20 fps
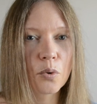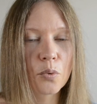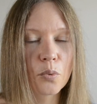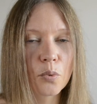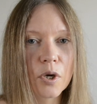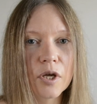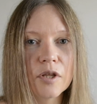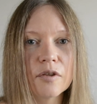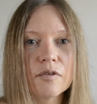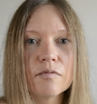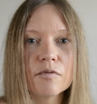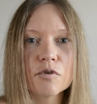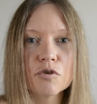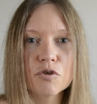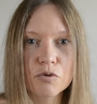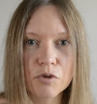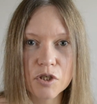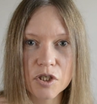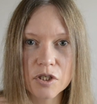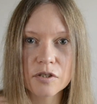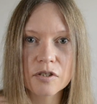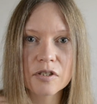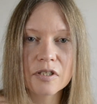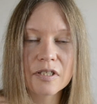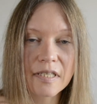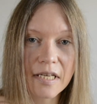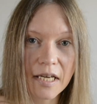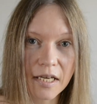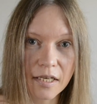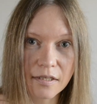with nutritional
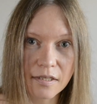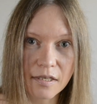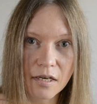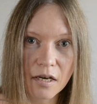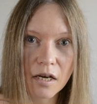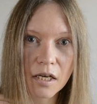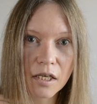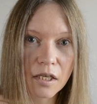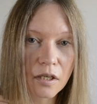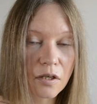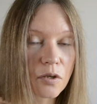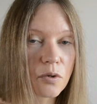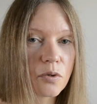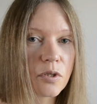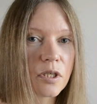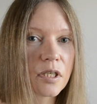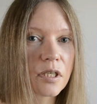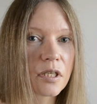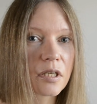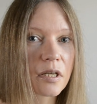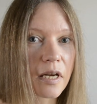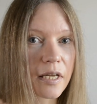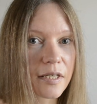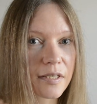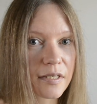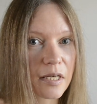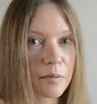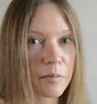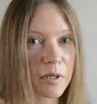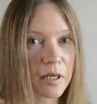data including
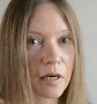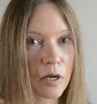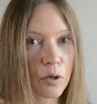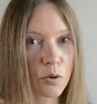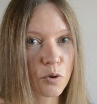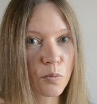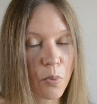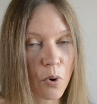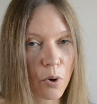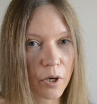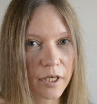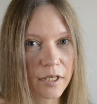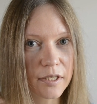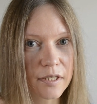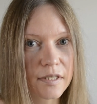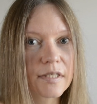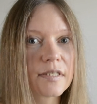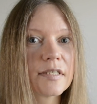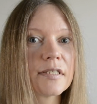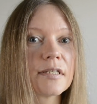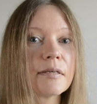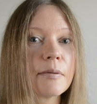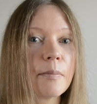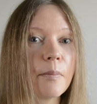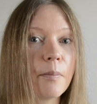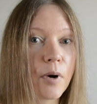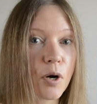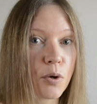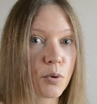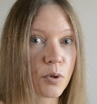glycemic load points
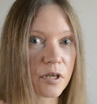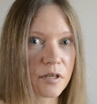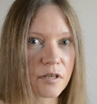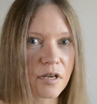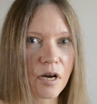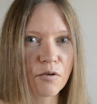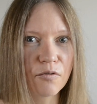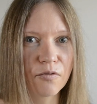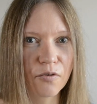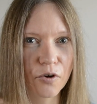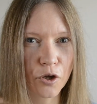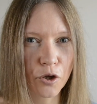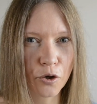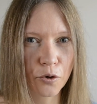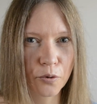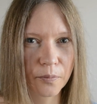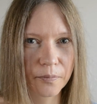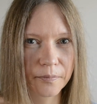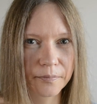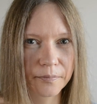broken down for you.